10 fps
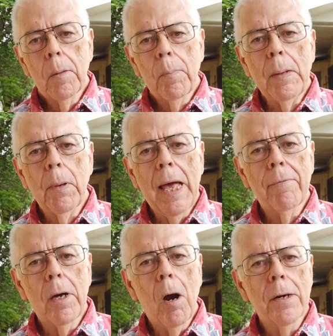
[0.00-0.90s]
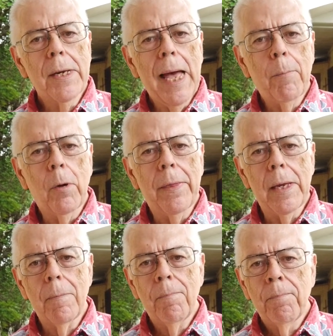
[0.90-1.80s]
people have a hard time with
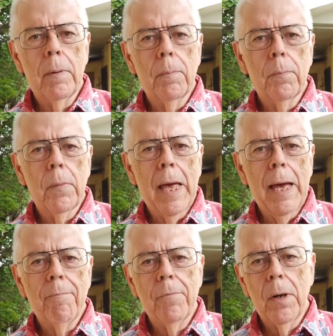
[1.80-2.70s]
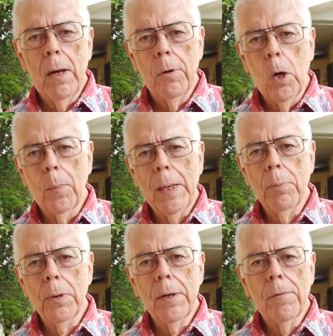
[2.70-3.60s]
it. I've known
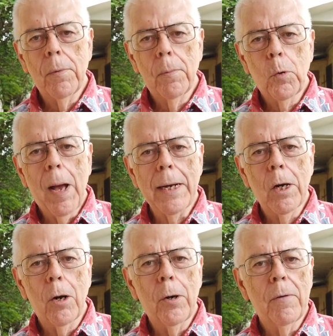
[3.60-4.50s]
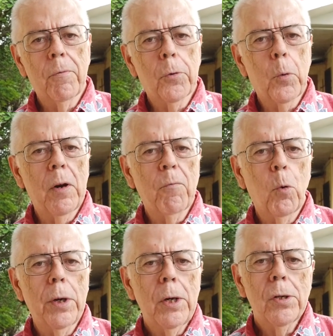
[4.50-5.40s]
people that have tried to learn it for 3 or
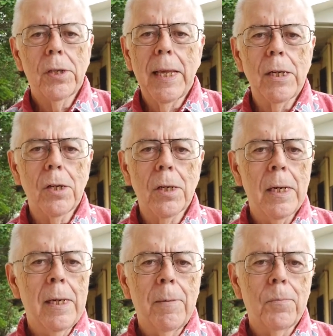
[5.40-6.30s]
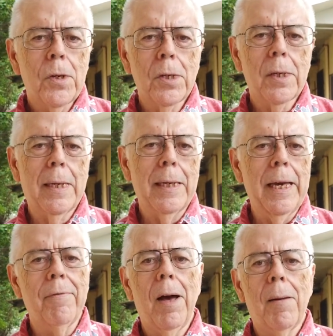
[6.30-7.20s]
4 years and they just
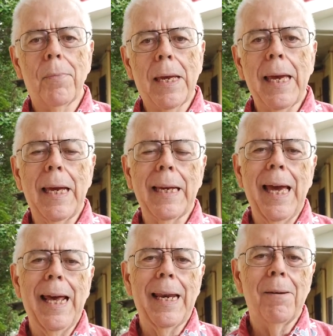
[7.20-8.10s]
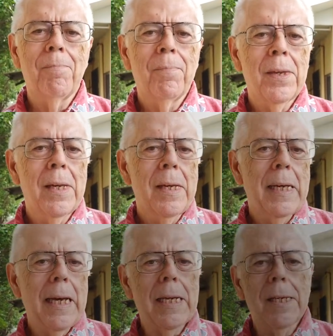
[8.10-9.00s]
give up. They can't get it.
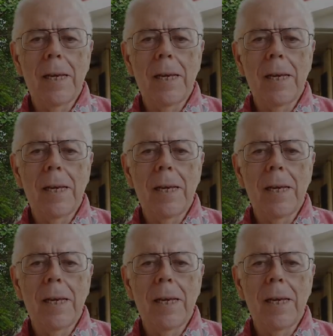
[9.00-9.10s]
It's